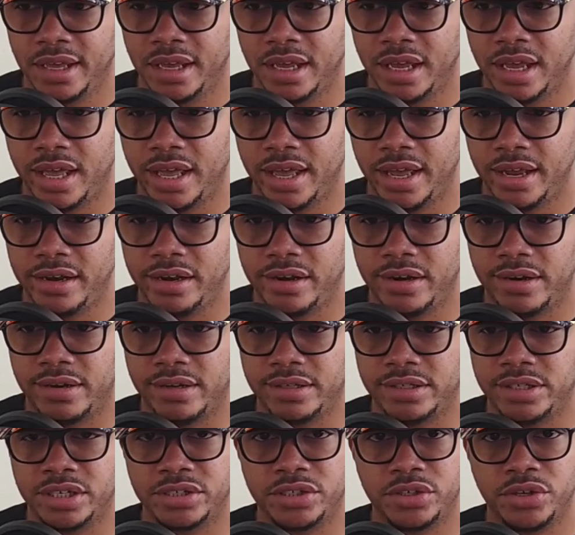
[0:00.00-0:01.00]
and
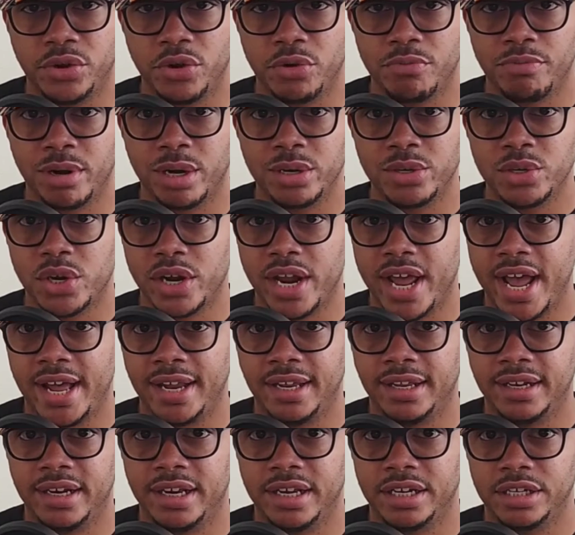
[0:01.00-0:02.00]
just your
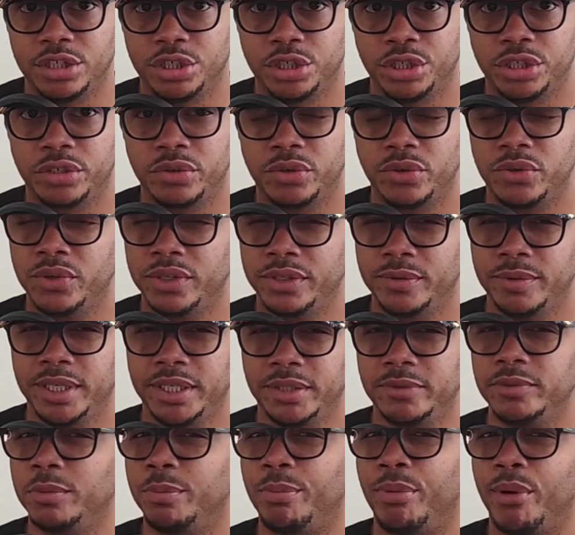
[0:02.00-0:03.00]
personality in general.
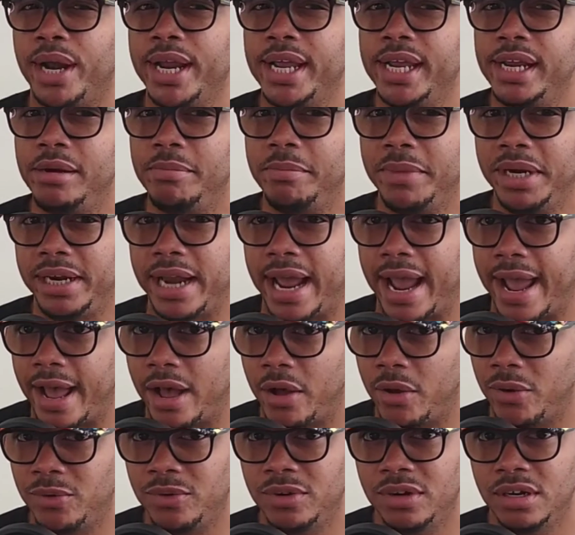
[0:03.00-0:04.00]
It was bringing me
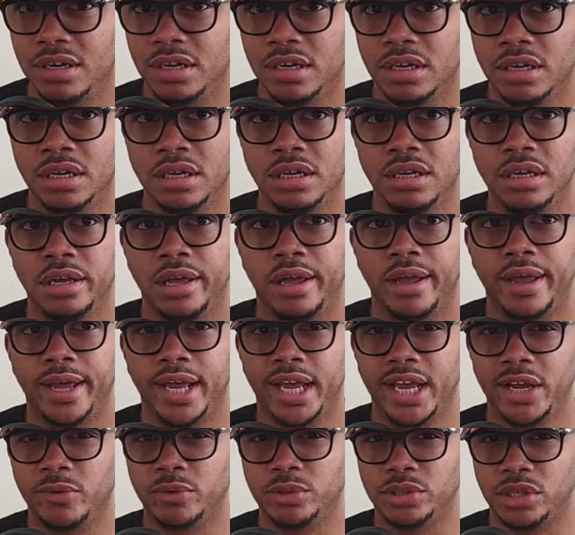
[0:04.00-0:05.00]
down.
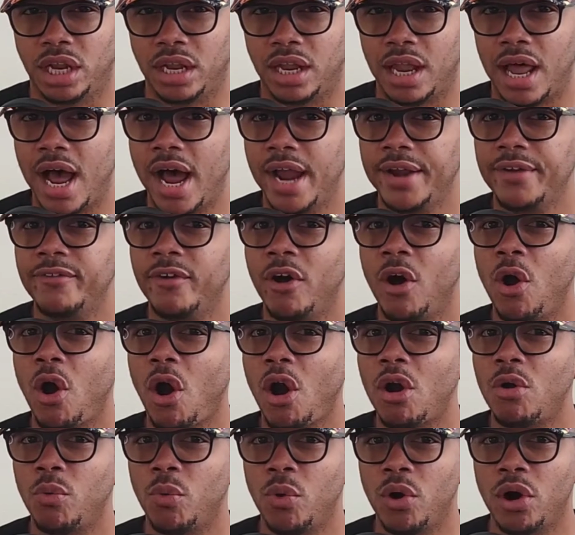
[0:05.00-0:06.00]
It was a lot of
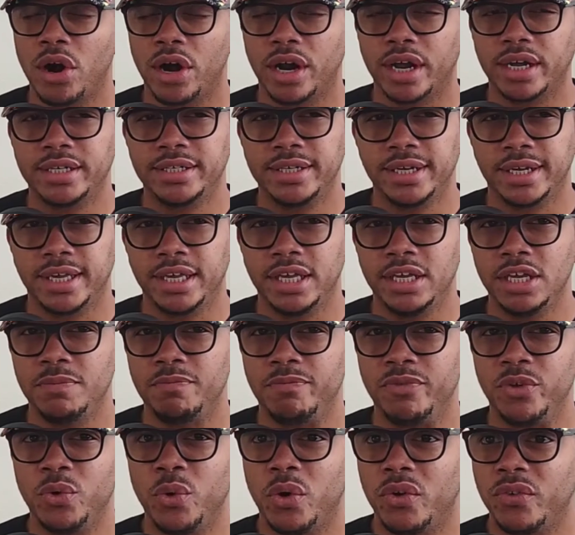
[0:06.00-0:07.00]
hard work to
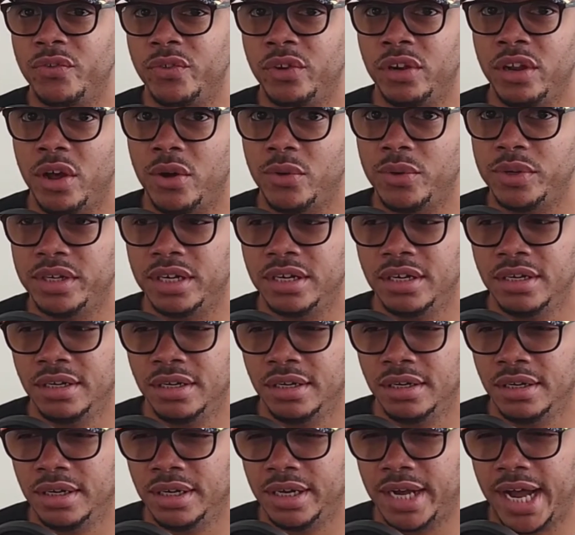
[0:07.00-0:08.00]
keep you afloat.
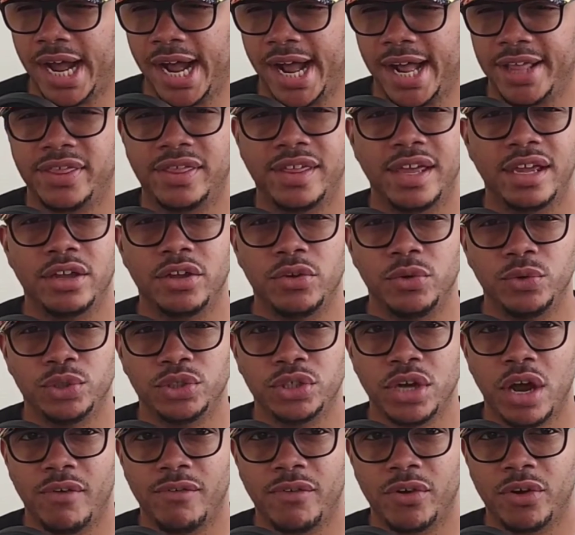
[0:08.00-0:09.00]
I think you
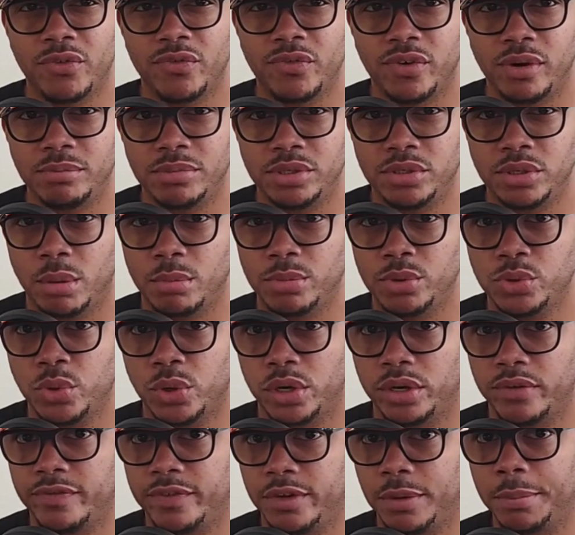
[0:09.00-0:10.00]
suffer from some
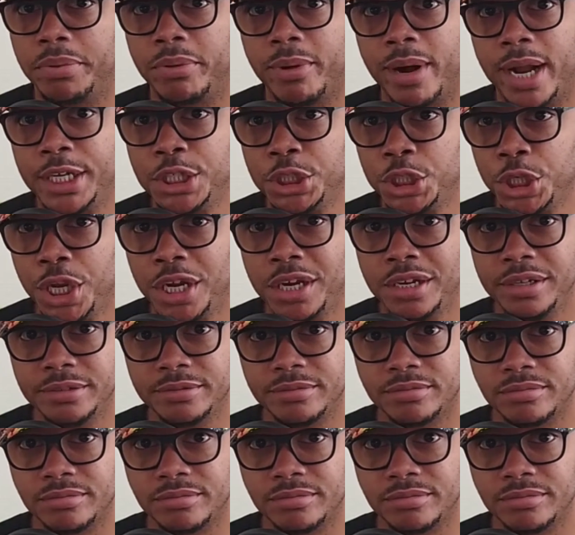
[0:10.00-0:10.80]
sort of depression.